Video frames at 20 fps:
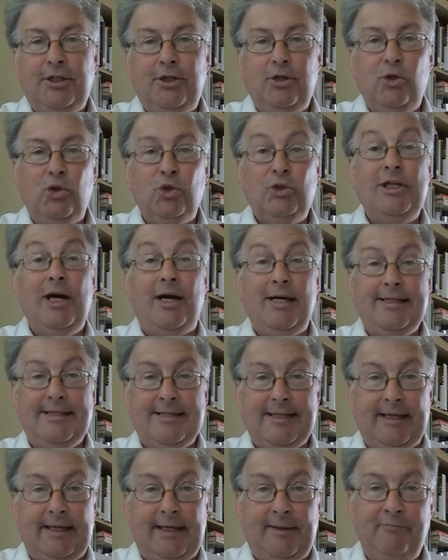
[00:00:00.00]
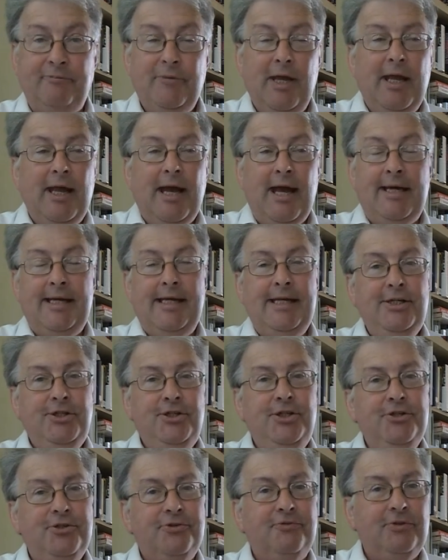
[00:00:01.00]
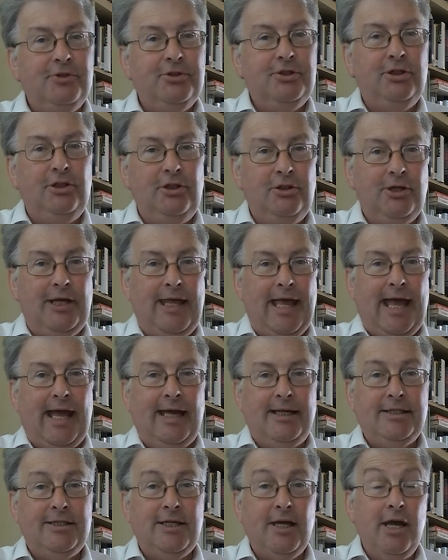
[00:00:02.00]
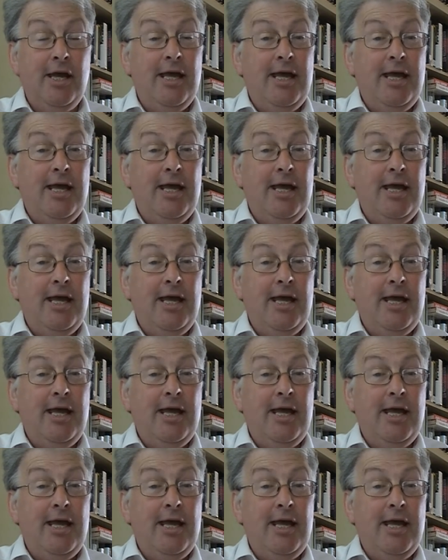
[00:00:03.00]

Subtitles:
called Dicey, and he's useful to look at.